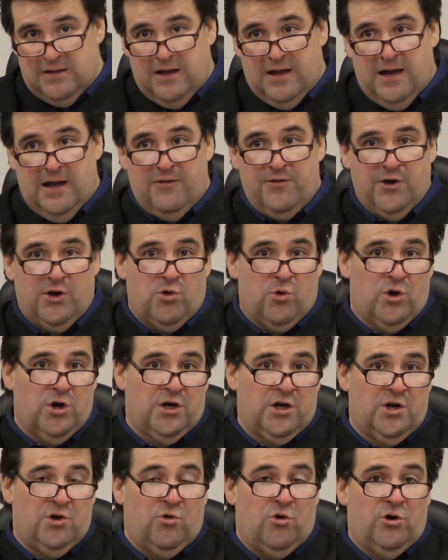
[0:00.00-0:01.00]
The
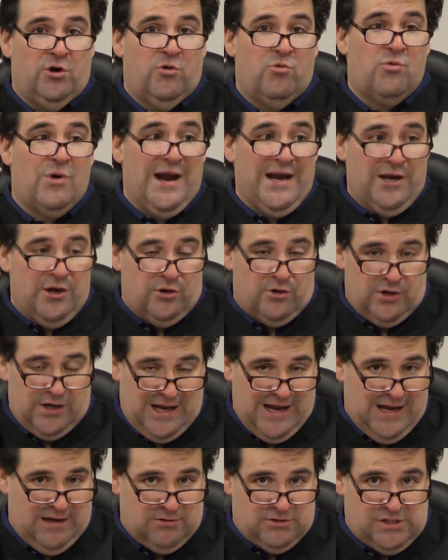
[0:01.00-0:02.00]
court can order regular
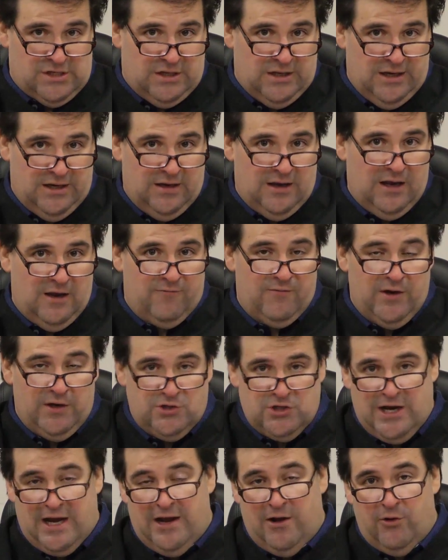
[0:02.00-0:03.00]
counseling if a
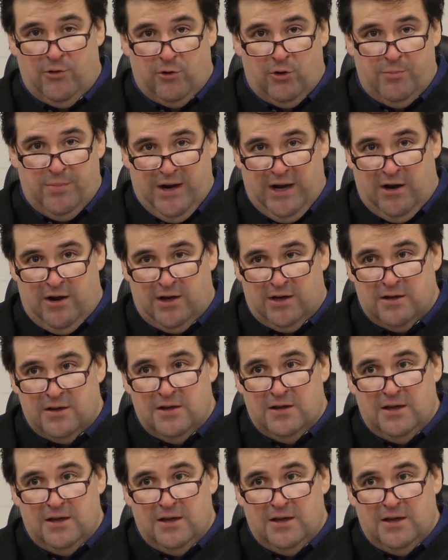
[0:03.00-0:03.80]
child or parent